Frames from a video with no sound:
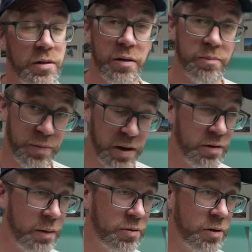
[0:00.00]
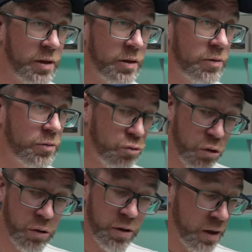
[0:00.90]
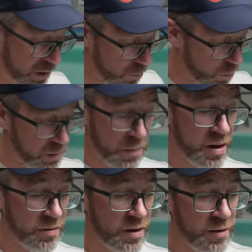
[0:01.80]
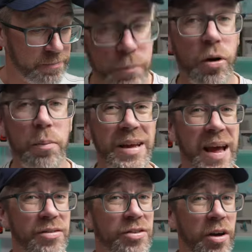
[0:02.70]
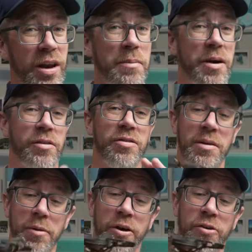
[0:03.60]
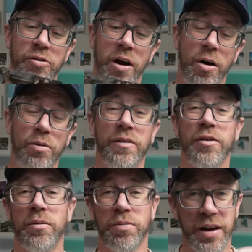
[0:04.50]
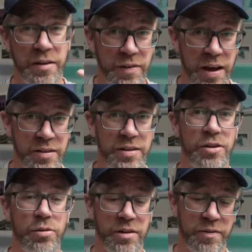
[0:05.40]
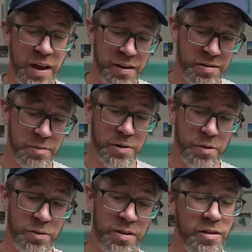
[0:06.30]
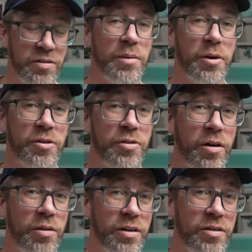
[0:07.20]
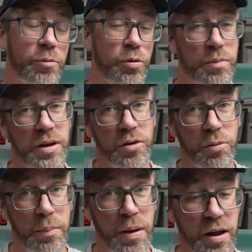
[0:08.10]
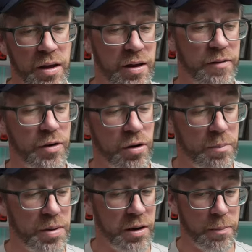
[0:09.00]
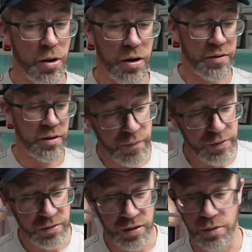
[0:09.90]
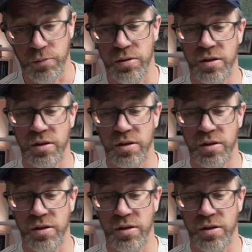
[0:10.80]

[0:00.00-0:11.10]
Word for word: And that's absolutely true. The Windmaster probably has slightly better simmer control. If you're getting fancy, you're doing fancier meals, the simmer control on this would be a little bit better if you got a bigger pot. Obviously with